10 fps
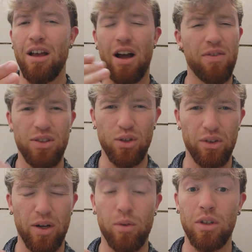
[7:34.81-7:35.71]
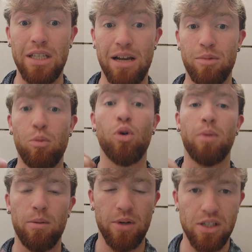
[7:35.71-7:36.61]
I haven't done that could tell me more
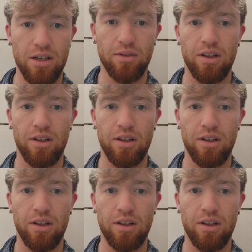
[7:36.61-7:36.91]
about myself?